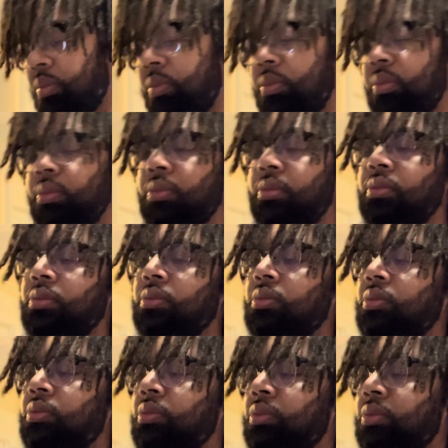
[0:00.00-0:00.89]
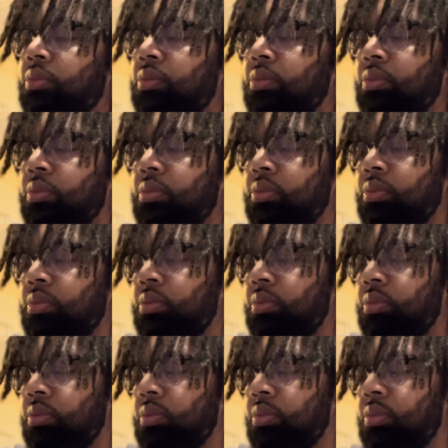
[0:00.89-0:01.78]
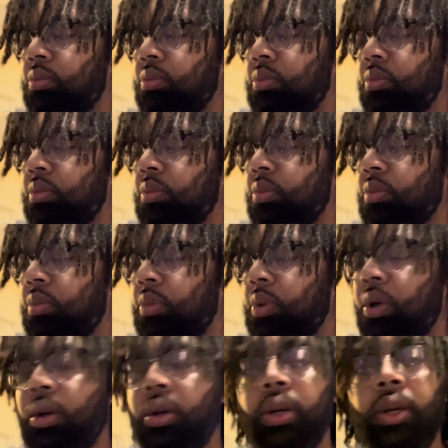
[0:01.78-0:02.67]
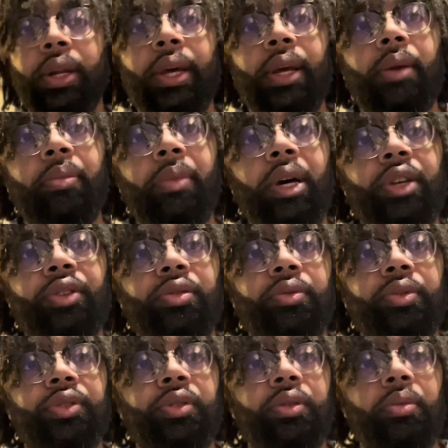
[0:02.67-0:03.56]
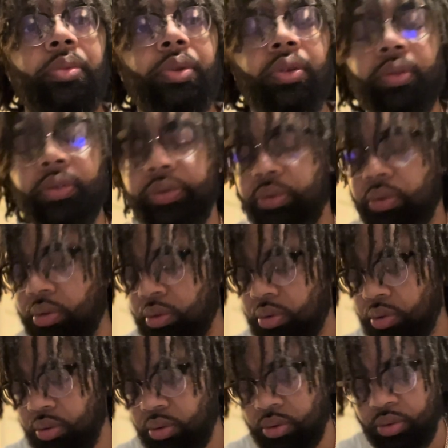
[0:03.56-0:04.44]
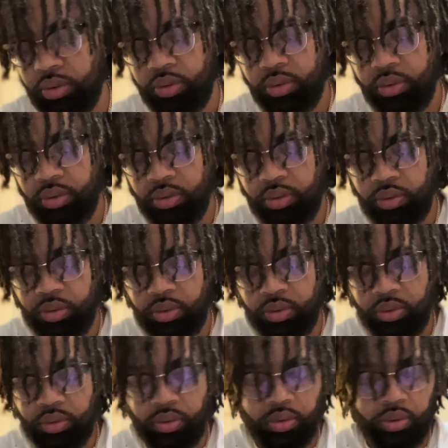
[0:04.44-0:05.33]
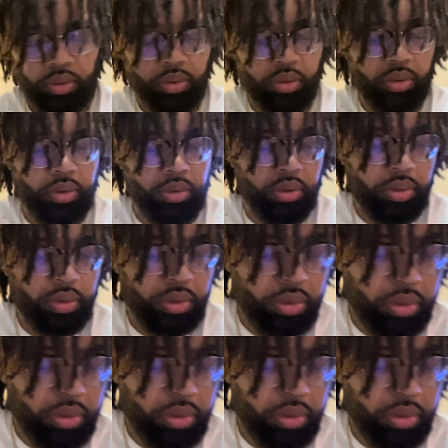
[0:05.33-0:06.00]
boozy notes in here is more realistic, and it just smells like, you know, like a